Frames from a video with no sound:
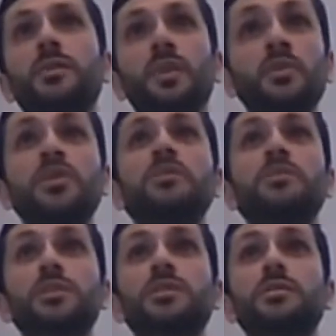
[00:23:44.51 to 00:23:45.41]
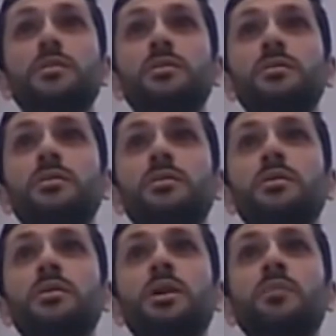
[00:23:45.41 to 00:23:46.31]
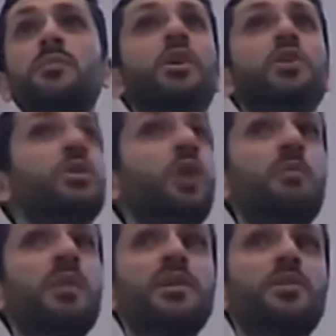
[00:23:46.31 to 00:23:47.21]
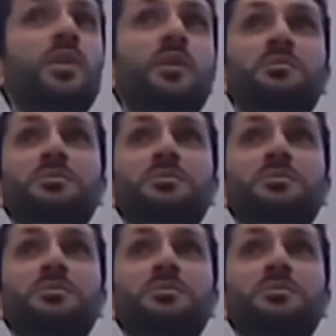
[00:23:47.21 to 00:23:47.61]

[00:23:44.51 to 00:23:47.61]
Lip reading: the Muslims, because we don't mix with them.